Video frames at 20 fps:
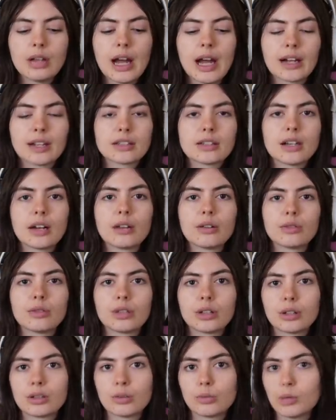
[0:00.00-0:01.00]
act out
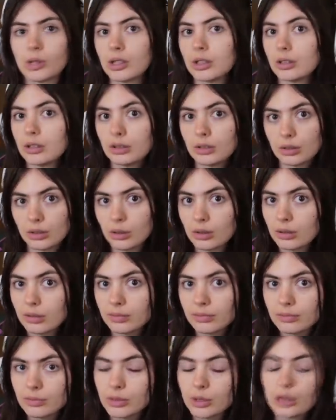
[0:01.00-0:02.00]
their will or
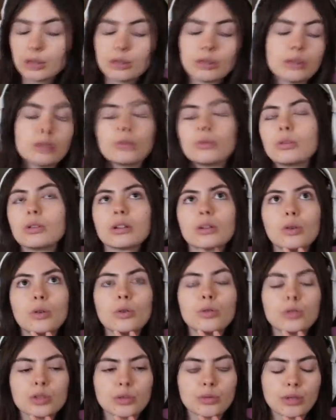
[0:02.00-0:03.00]

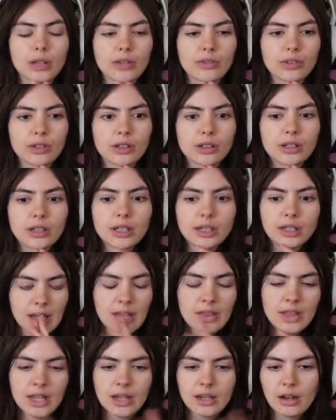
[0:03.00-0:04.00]
goals or whatever.
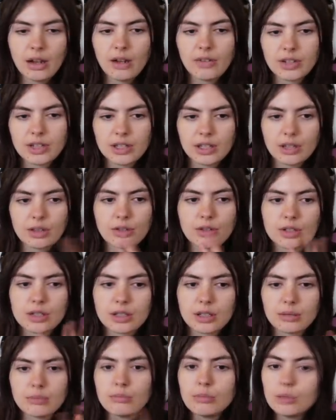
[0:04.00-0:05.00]
And then obviously
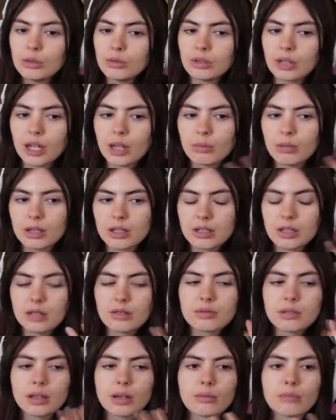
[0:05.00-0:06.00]
there's Moon Knight, but it
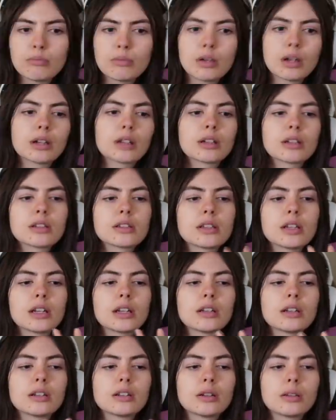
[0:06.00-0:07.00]
seems that Mark is
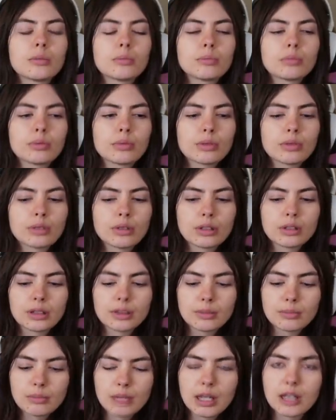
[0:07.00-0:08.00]
taking up
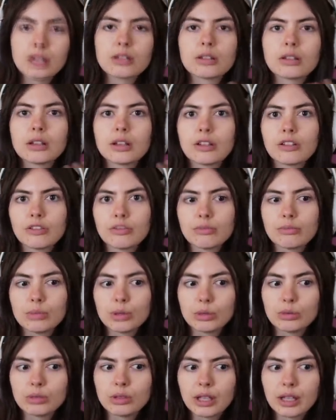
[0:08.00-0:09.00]
the mantle of
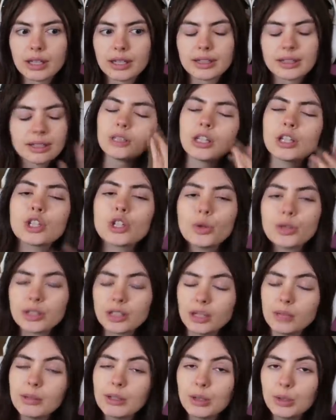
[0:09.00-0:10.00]
Moon Knight. So it's
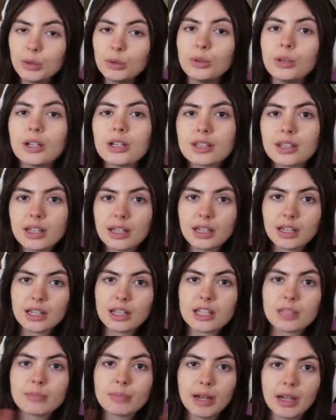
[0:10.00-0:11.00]
gonna be cool as they
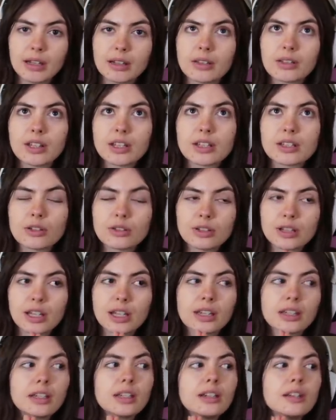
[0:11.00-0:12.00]
expand on this. There's
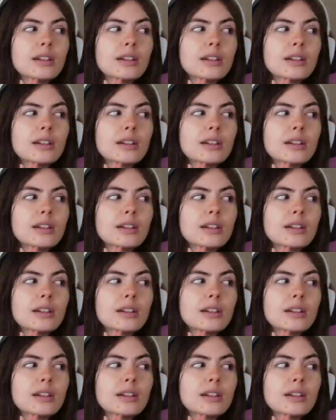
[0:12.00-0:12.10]
like